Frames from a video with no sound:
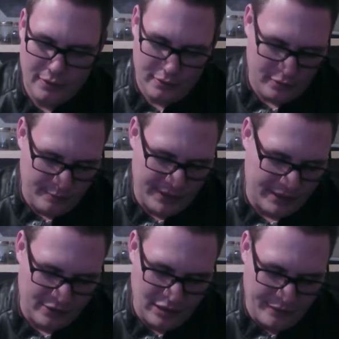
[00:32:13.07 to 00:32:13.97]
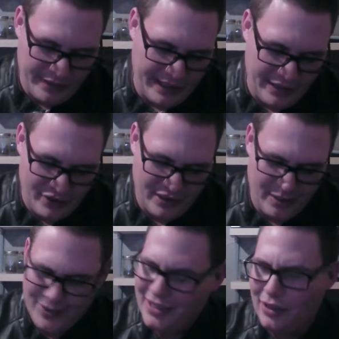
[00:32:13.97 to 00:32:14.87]
A little bit of clarification here.
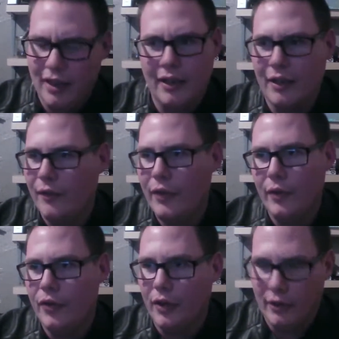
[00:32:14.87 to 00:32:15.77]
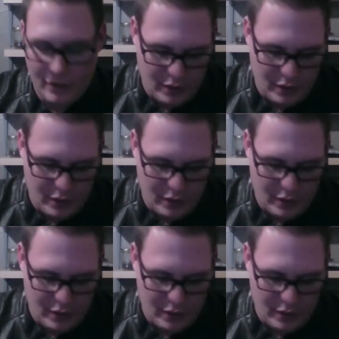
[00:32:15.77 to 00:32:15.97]
I'm seeing a lot of confusion.